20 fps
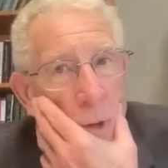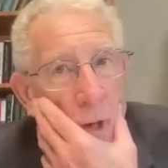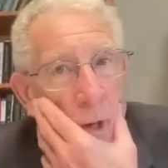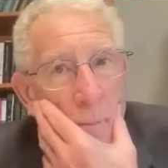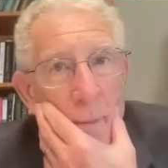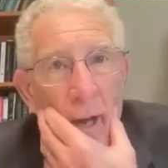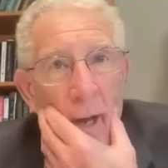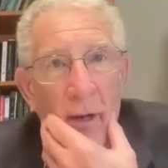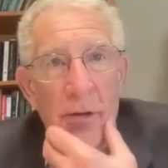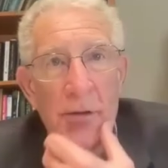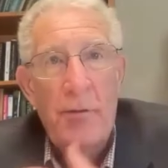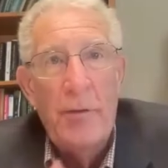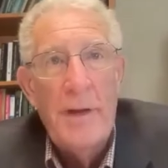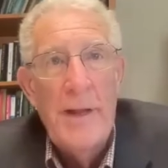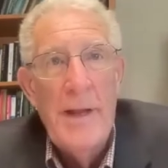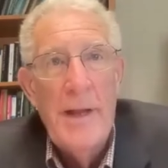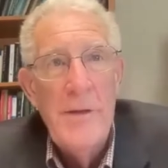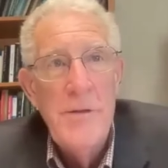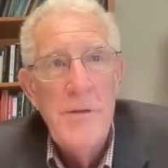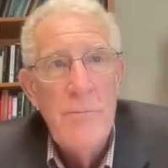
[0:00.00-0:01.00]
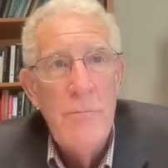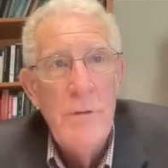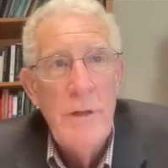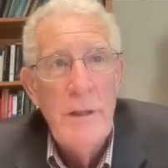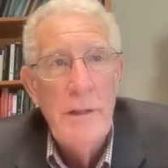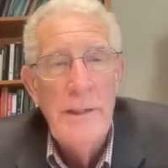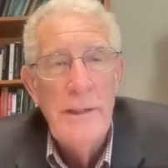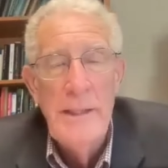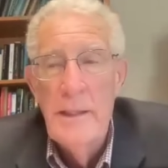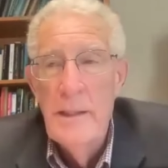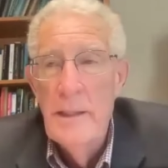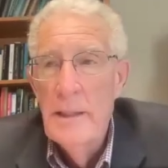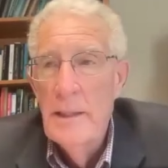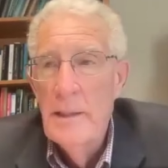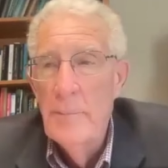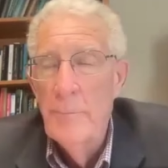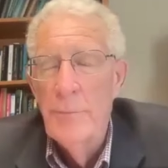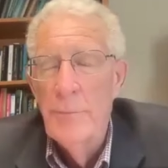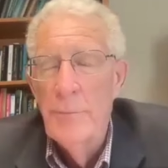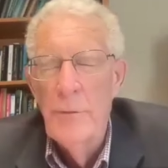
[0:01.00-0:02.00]
where medicine has really
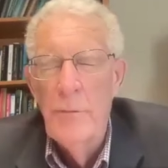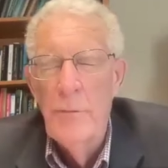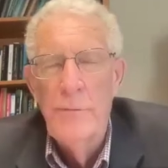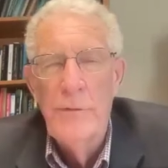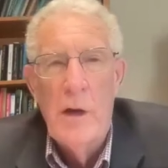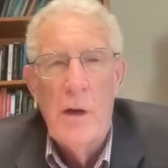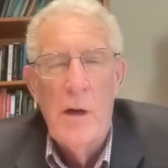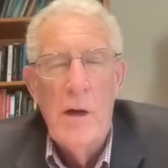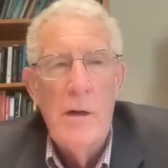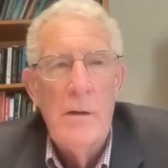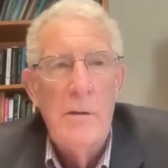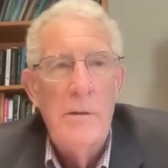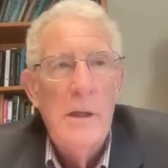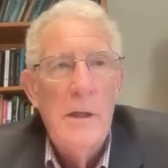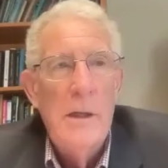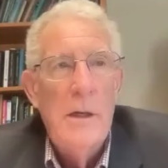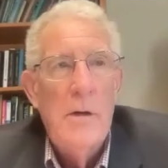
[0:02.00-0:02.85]
improved our